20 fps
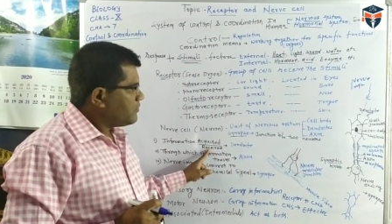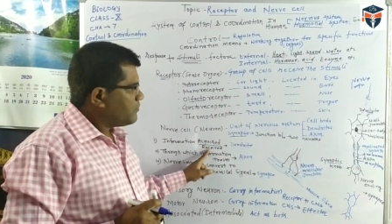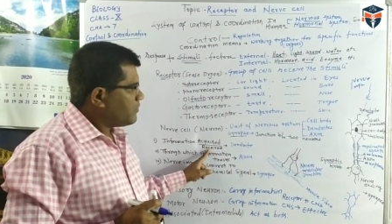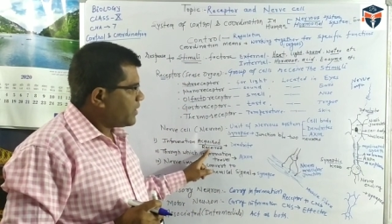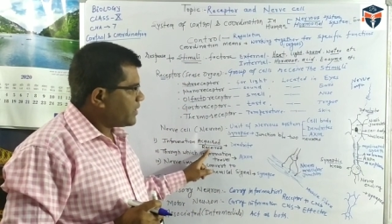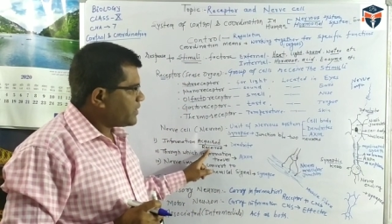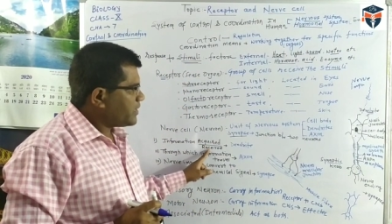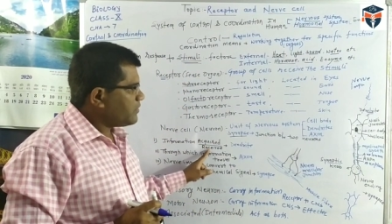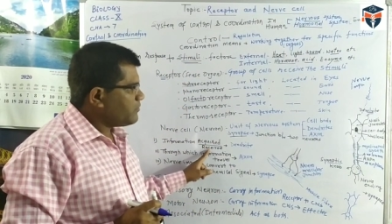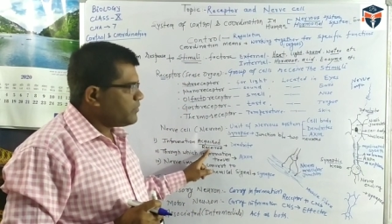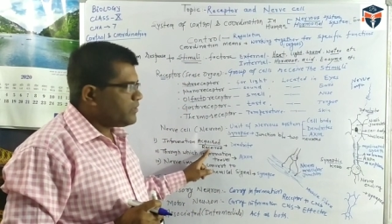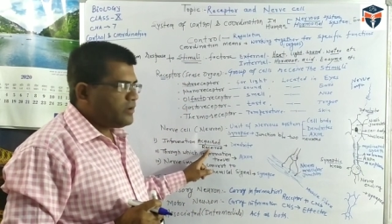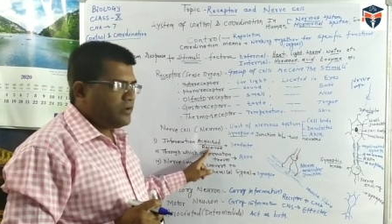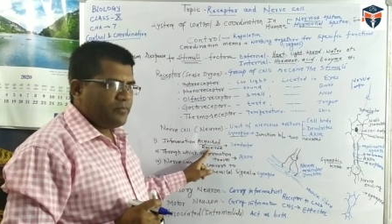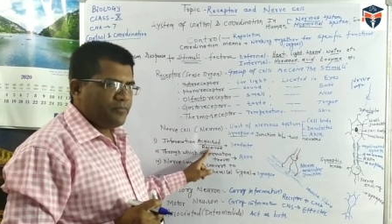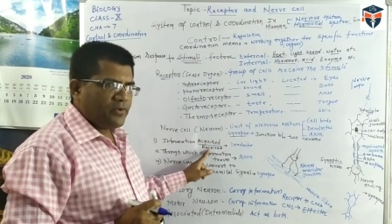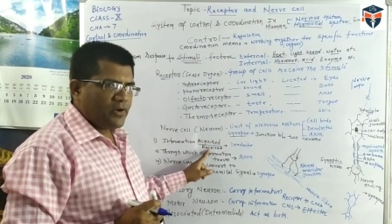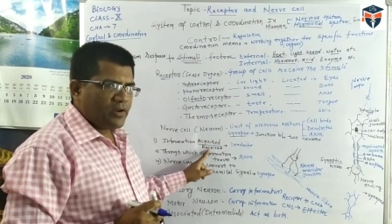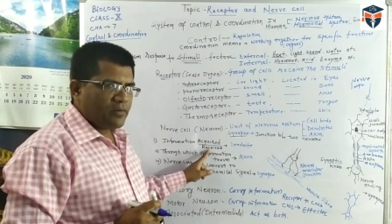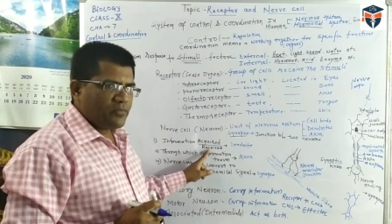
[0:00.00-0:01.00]
Whatever
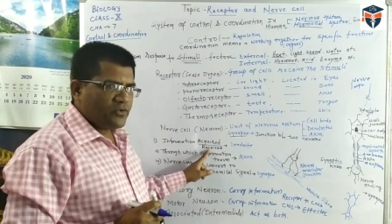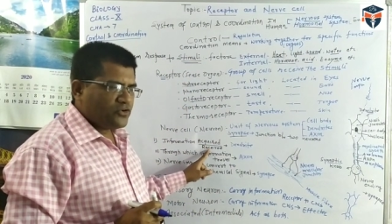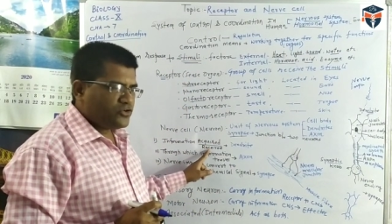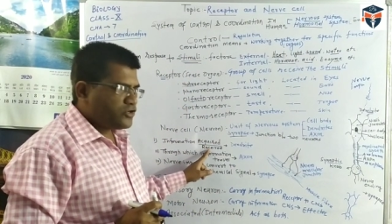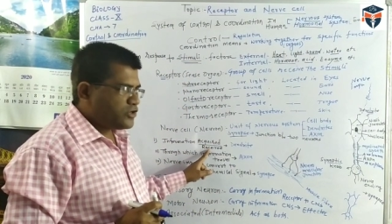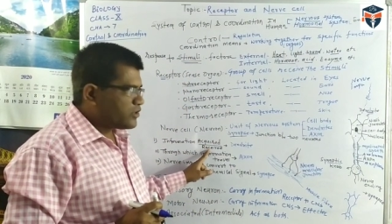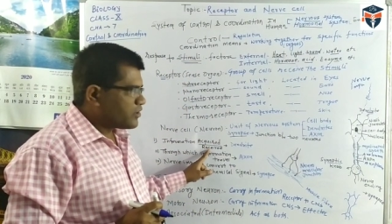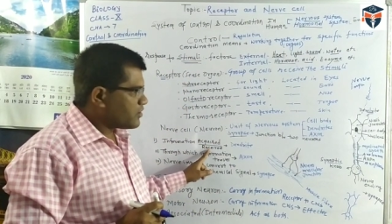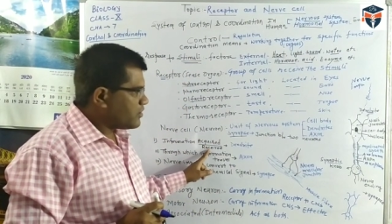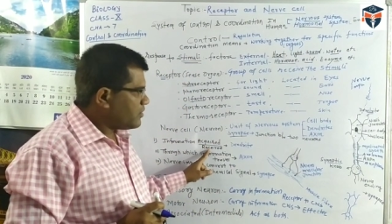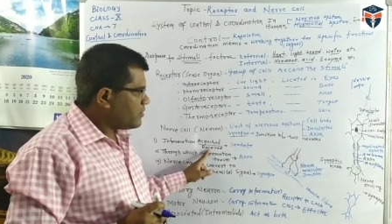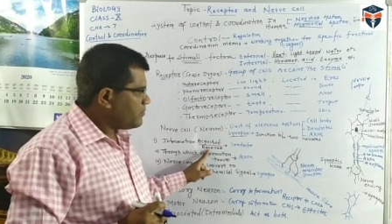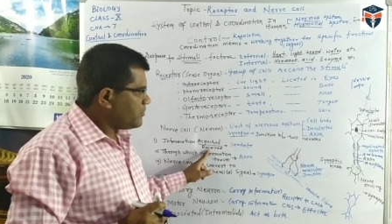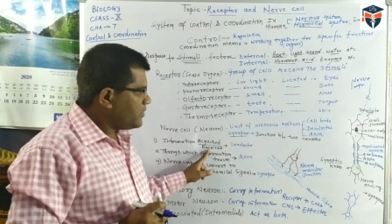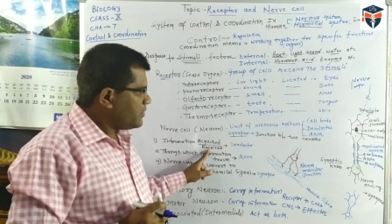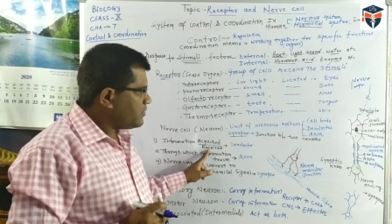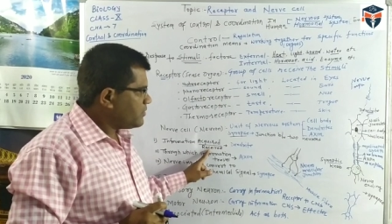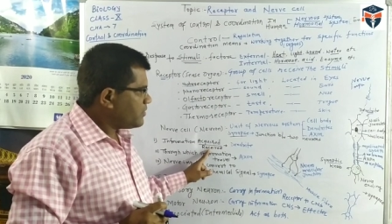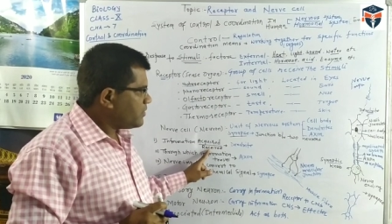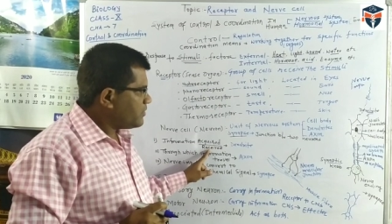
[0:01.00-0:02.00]
information come
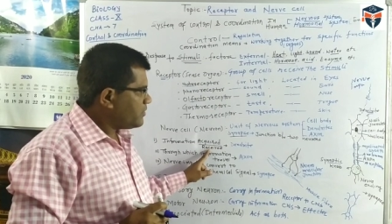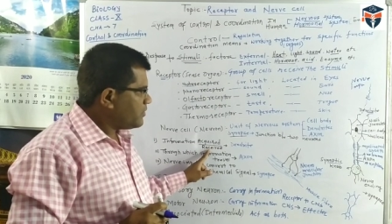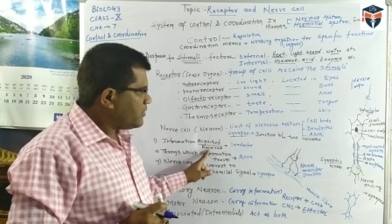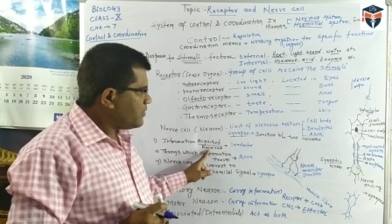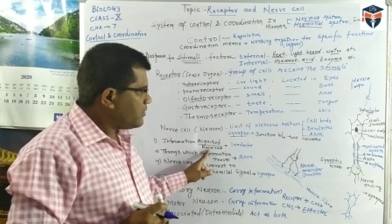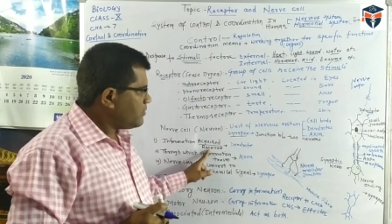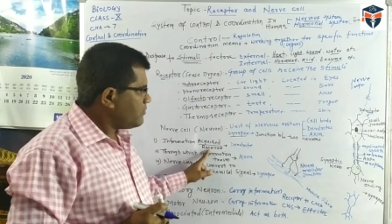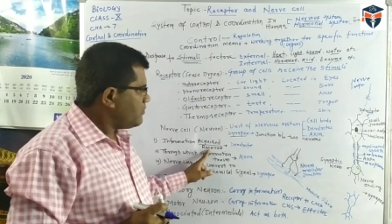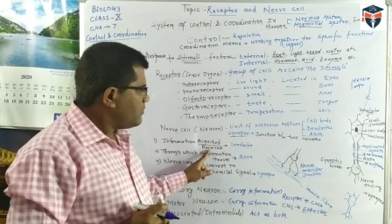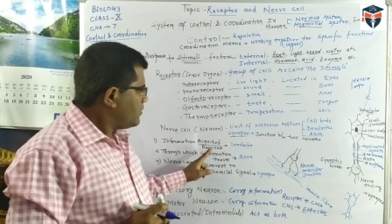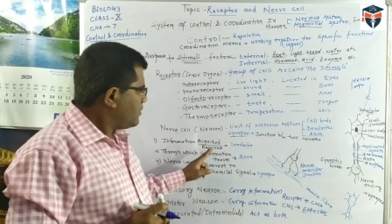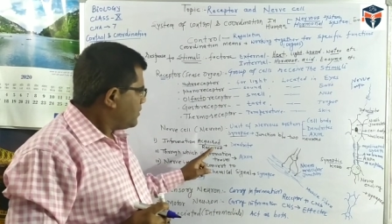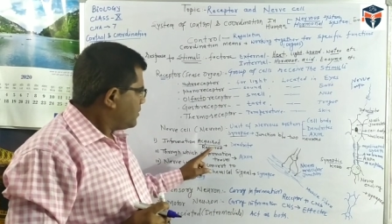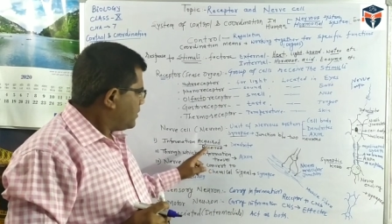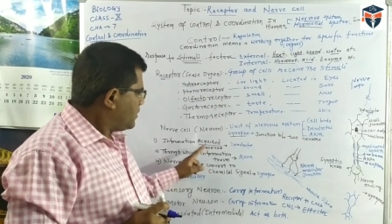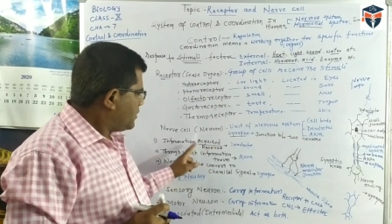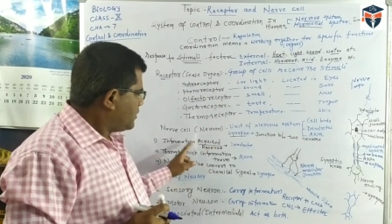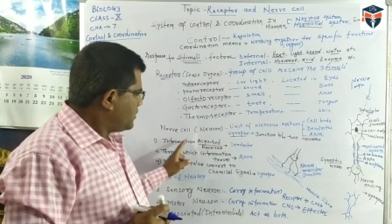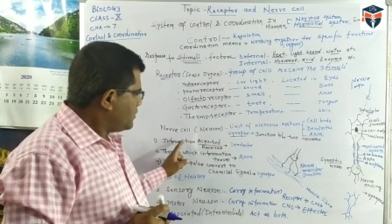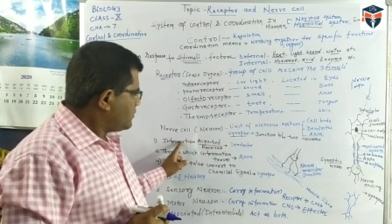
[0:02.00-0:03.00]
in the nerve,
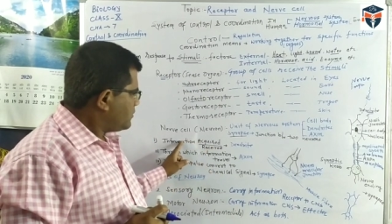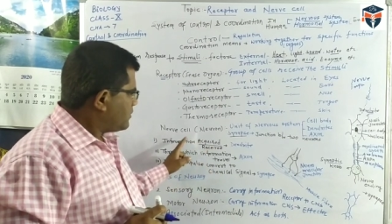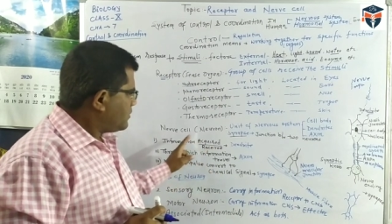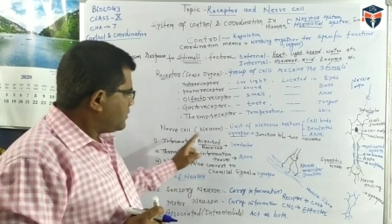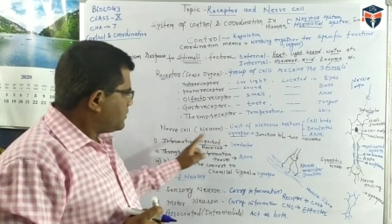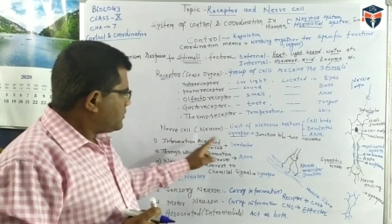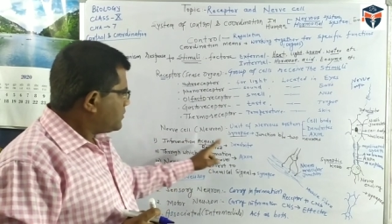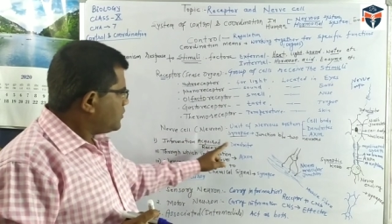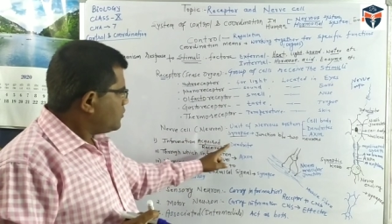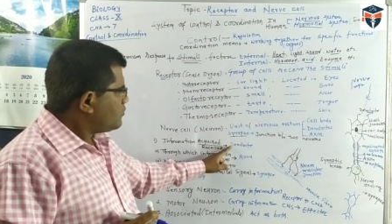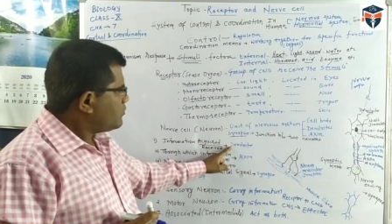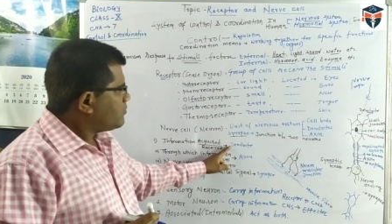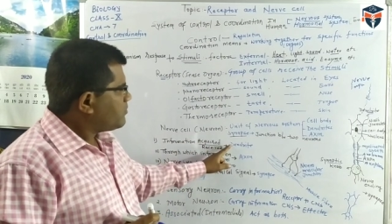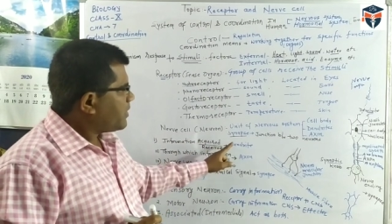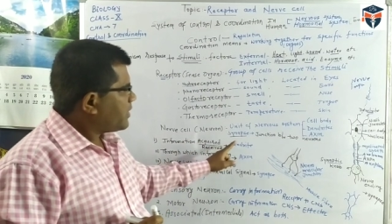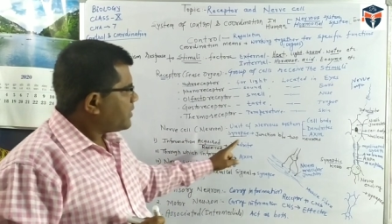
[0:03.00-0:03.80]
it is received